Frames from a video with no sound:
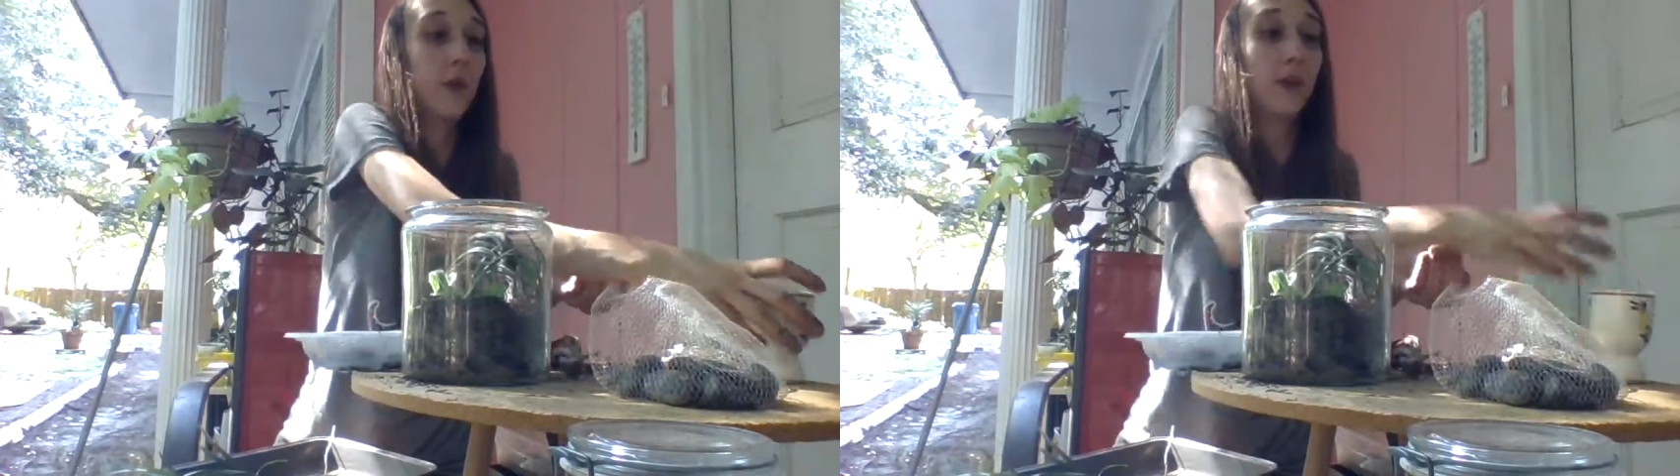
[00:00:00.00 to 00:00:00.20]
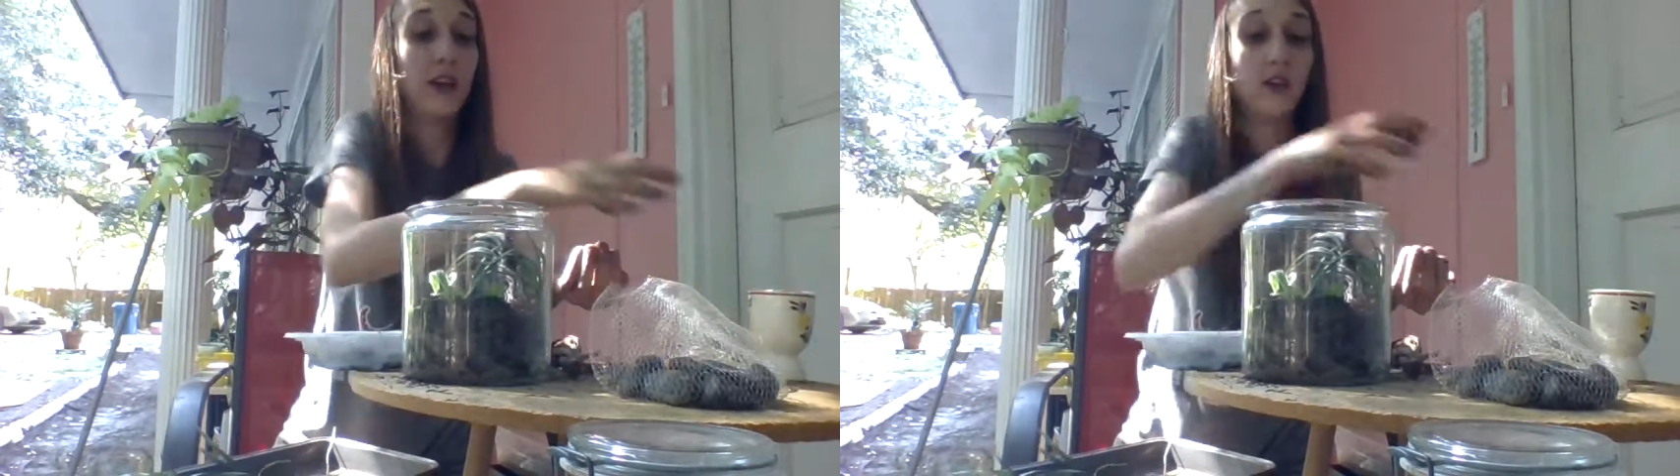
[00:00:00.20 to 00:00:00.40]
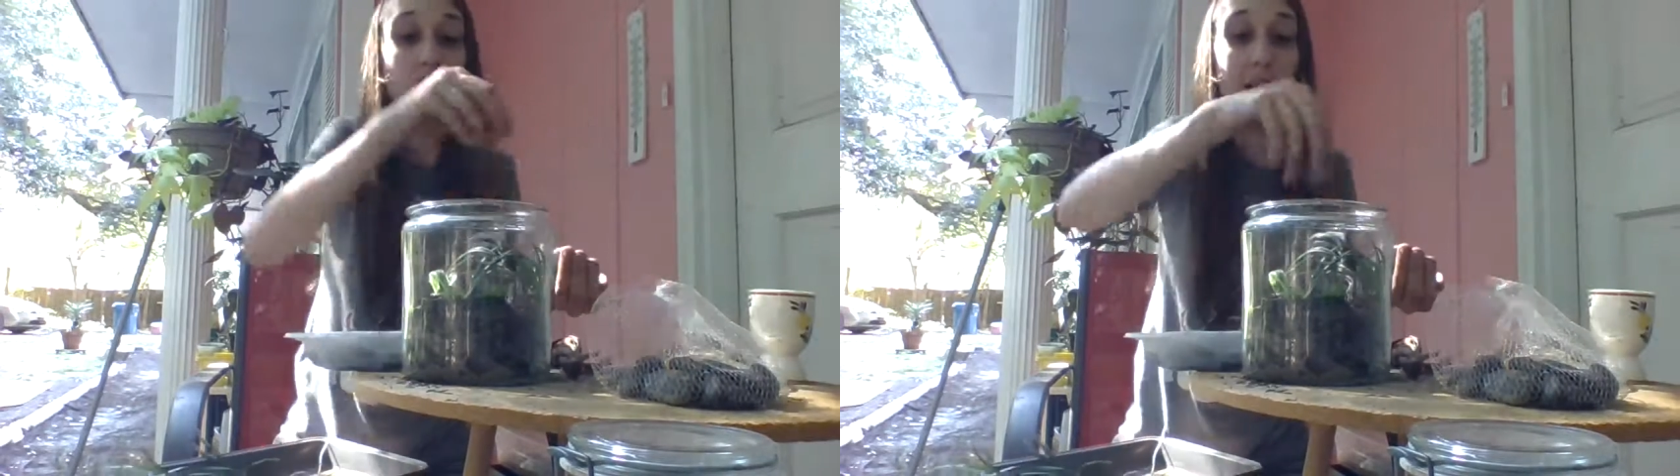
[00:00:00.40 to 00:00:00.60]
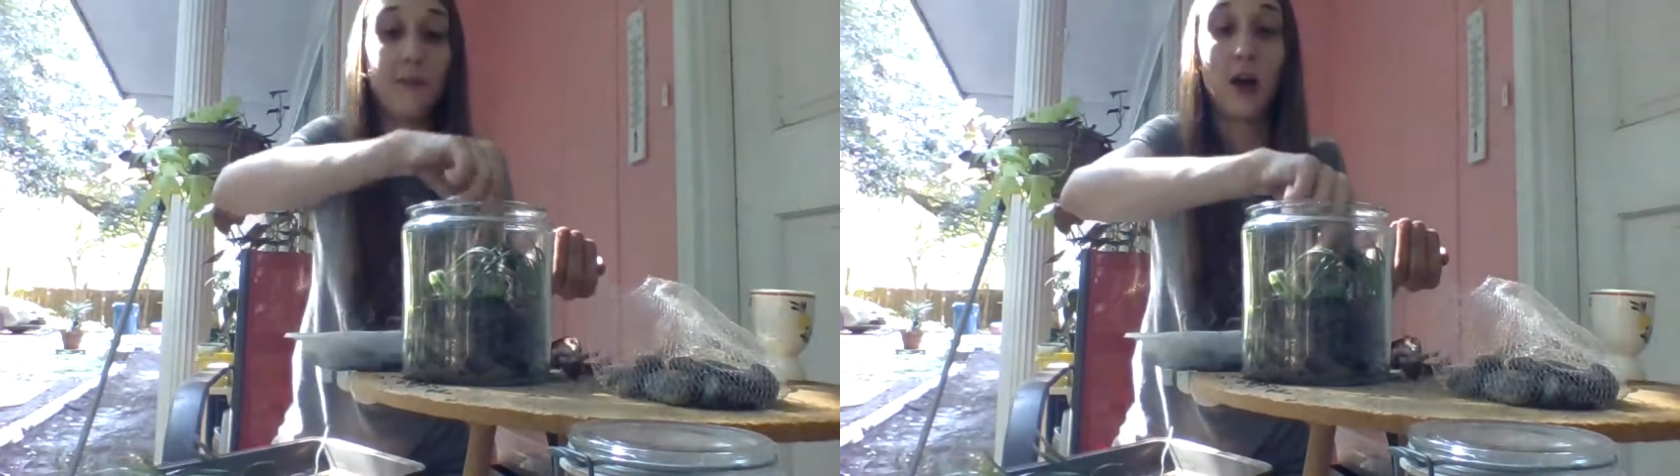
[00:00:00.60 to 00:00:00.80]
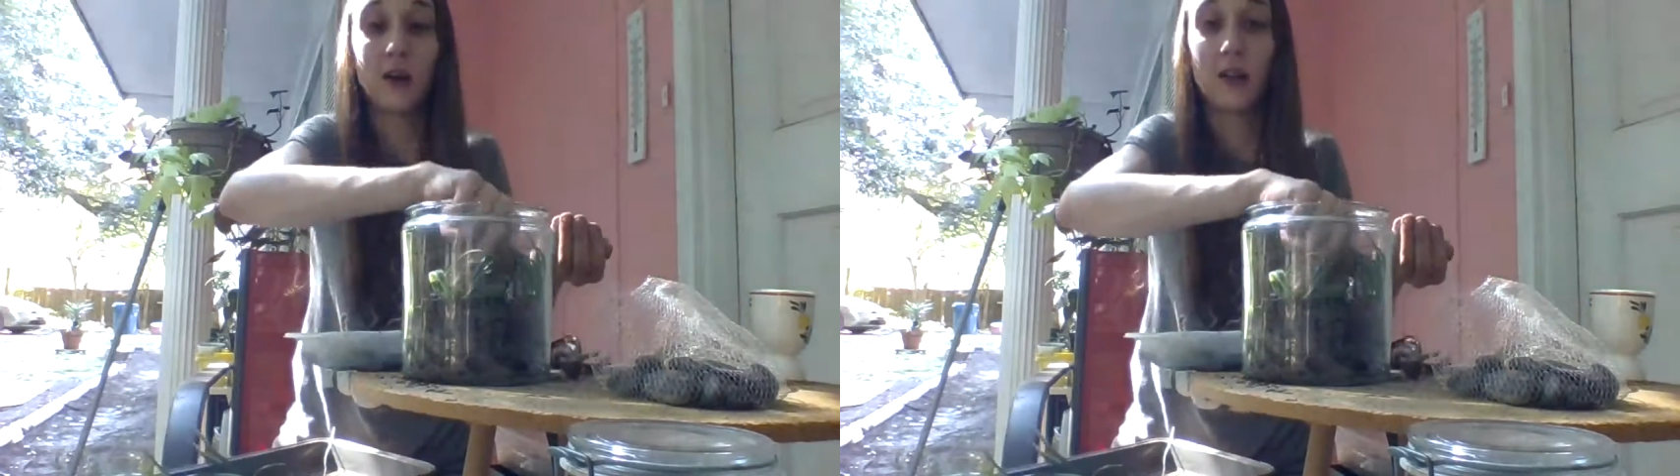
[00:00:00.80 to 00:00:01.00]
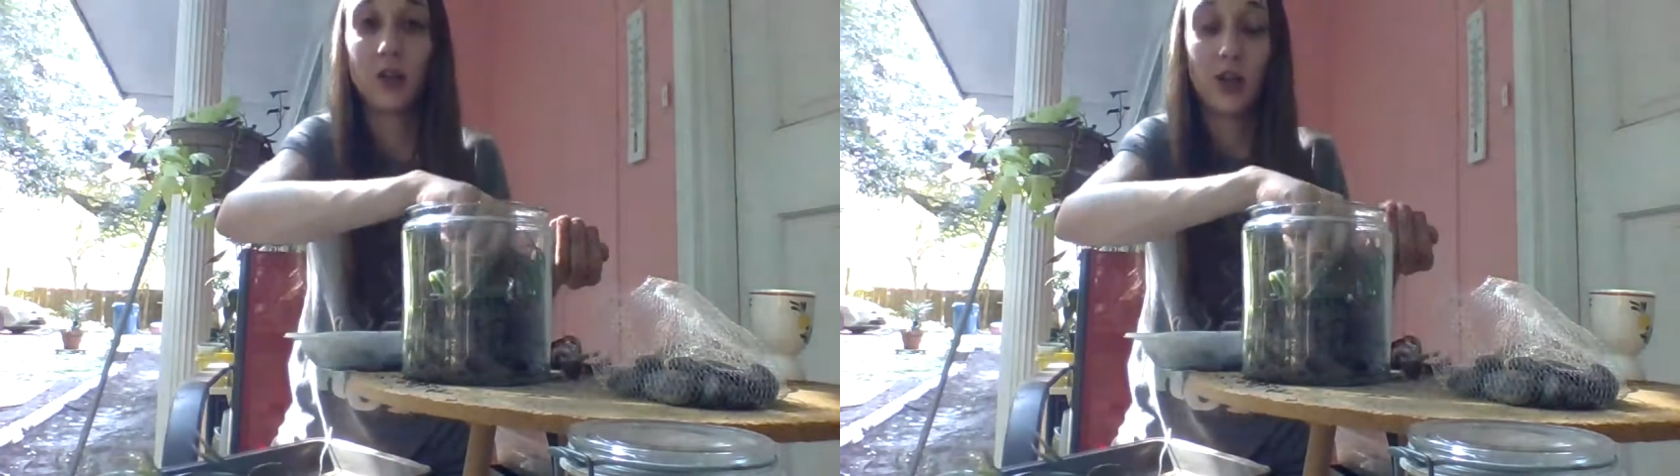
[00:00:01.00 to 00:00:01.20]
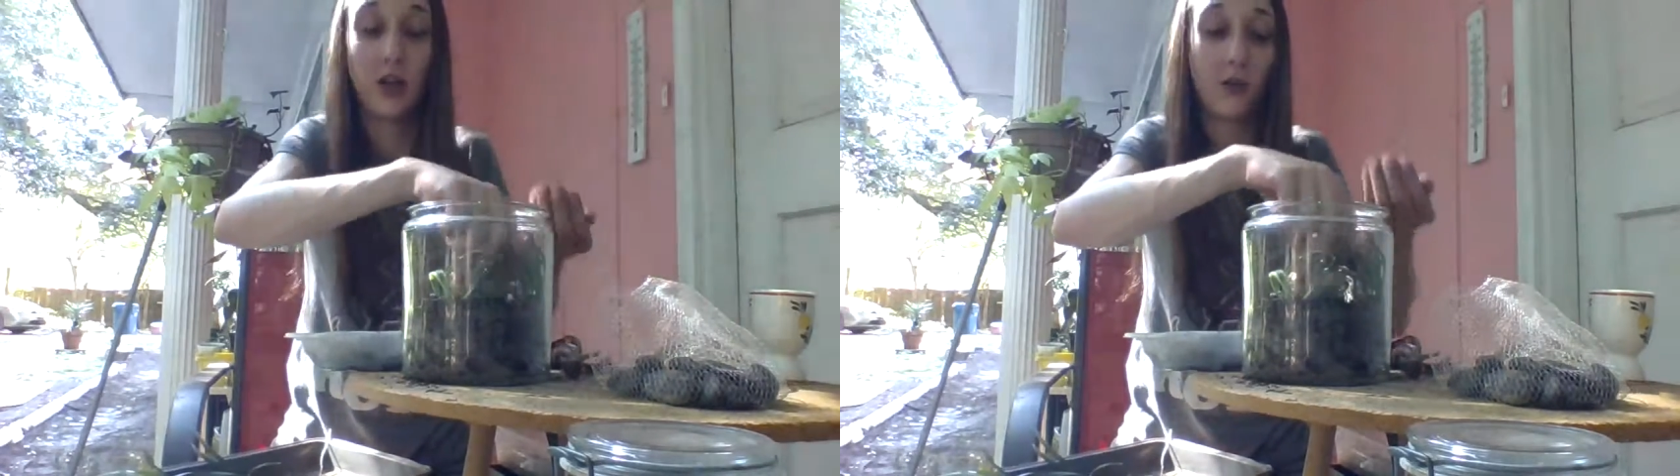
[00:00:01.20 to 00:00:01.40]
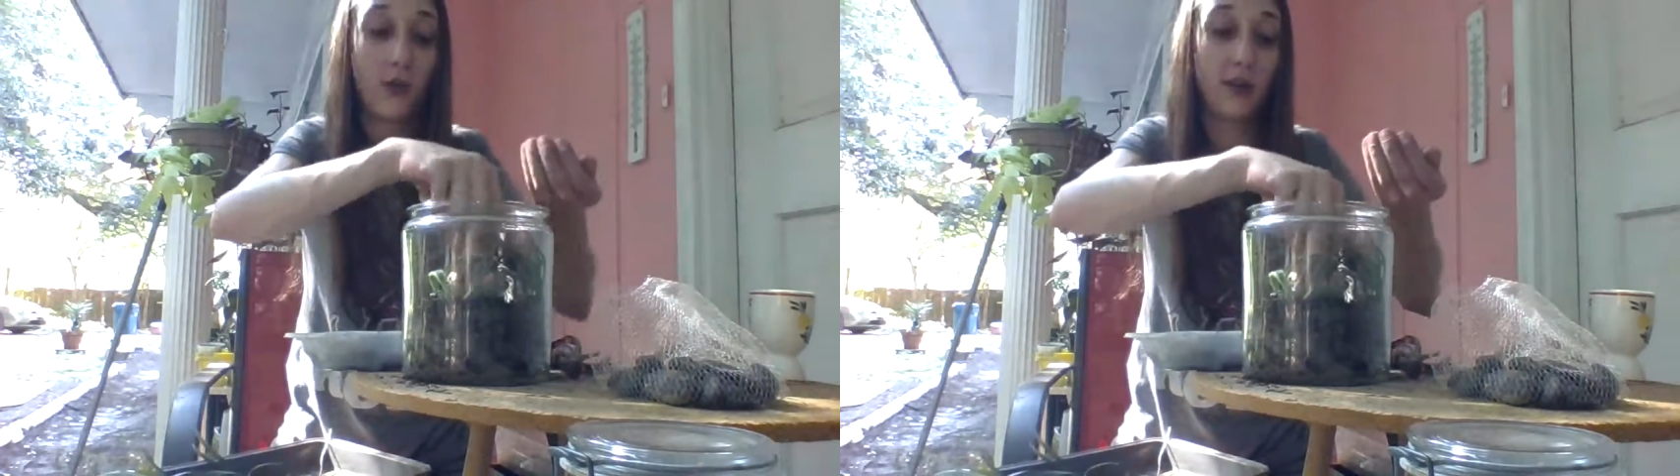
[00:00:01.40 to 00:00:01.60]
which I'm not gonna
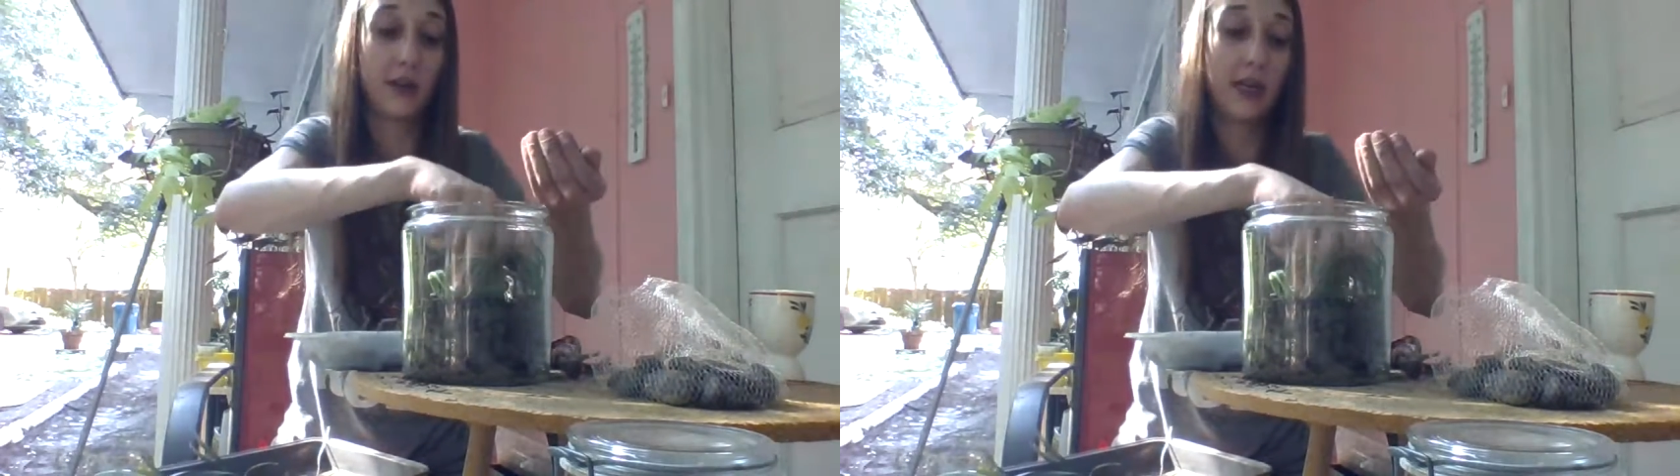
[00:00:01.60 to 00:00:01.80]
show on the